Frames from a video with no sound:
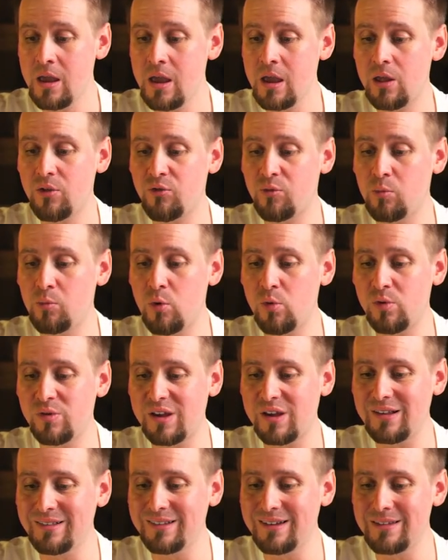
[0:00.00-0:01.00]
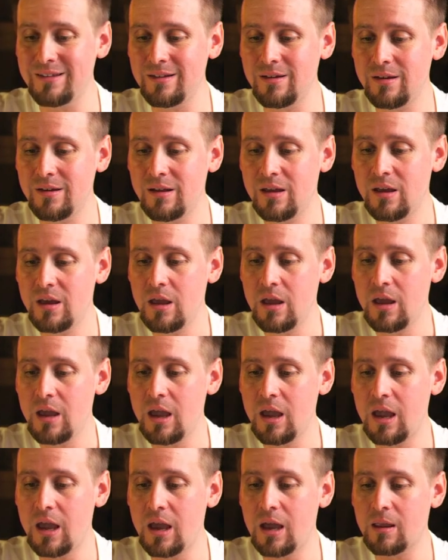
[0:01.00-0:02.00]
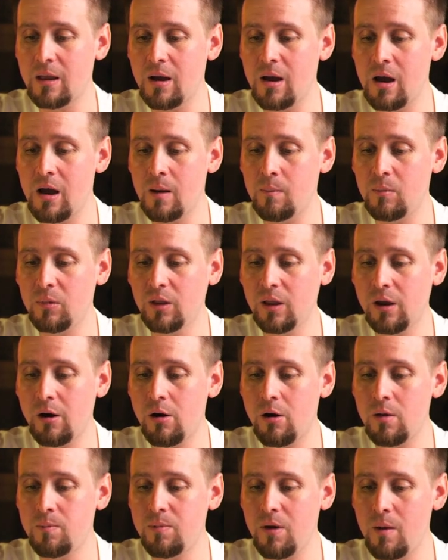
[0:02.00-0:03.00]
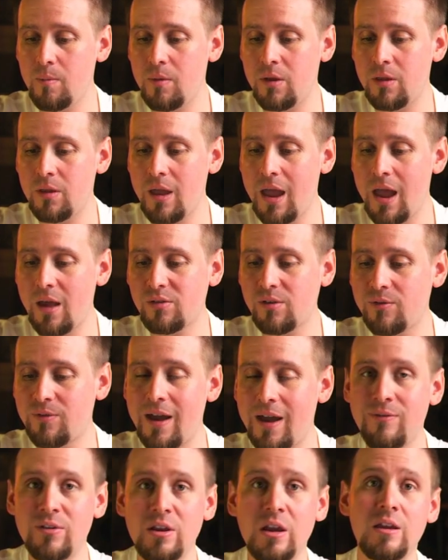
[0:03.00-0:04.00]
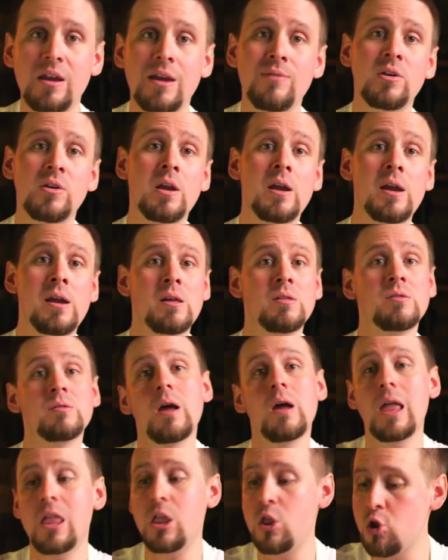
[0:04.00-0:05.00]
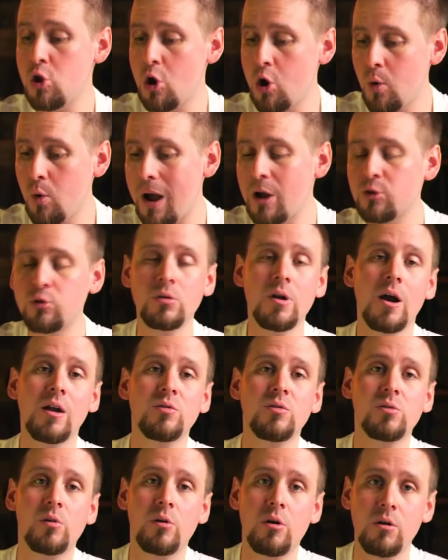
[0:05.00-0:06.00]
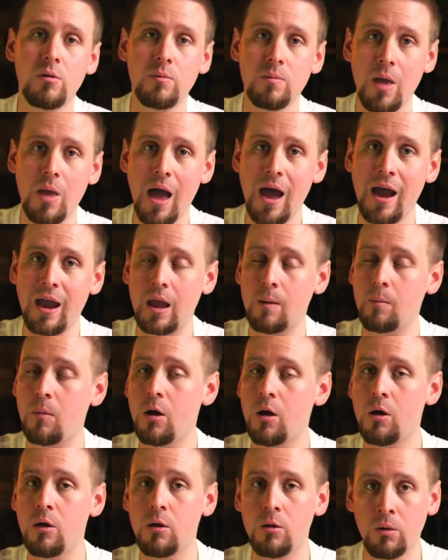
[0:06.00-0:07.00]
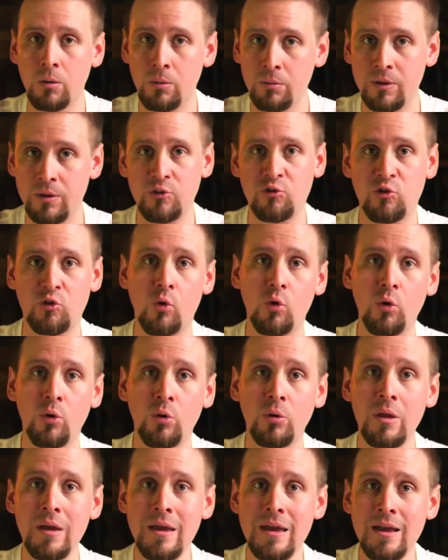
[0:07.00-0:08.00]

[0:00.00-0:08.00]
He's from New Zealand. And um, Larry Putman asked if I have any DVDs. No, I do not, sir. I am all digital.